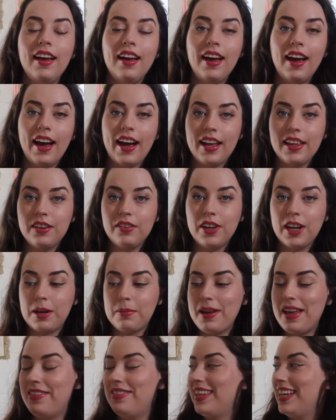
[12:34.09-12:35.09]
Highly
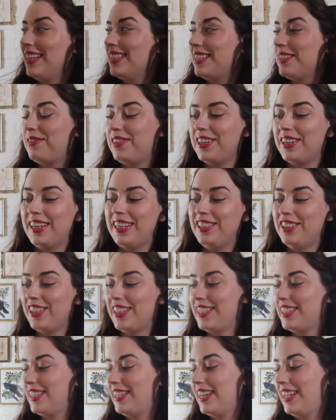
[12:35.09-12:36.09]
recommend this if you're
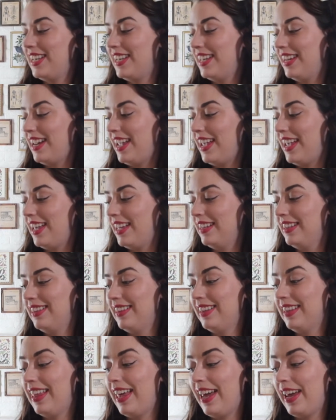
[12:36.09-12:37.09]
interested
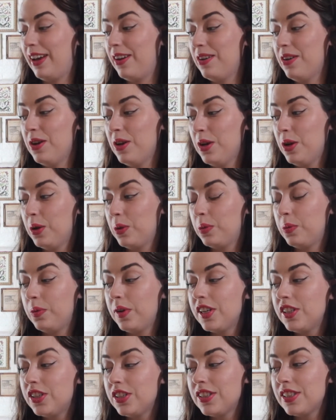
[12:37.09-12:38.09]
in like
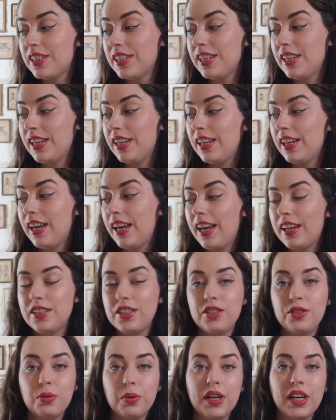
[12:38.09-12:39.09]
Regency,
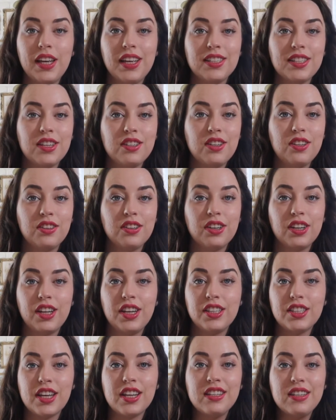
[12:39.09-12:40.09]
1820s,
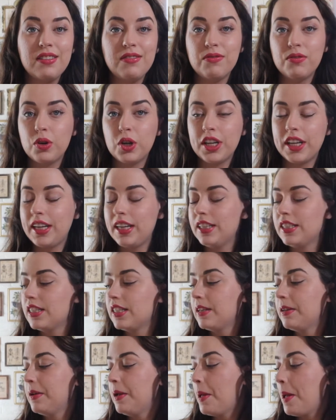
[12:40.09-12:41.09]
1830s,
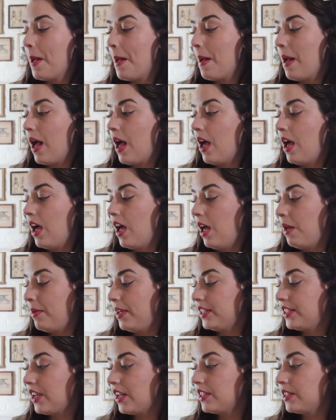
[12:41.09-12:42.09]
1840s.
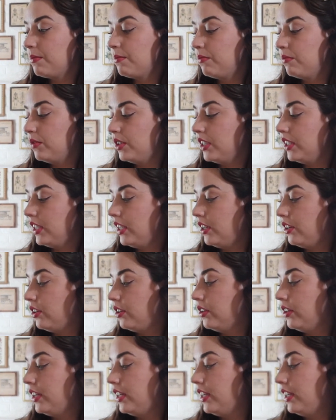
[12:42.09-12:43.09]
It's got some really
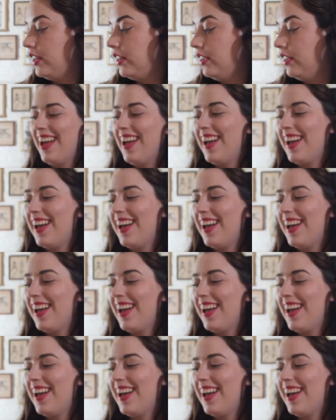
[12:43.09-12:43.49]
good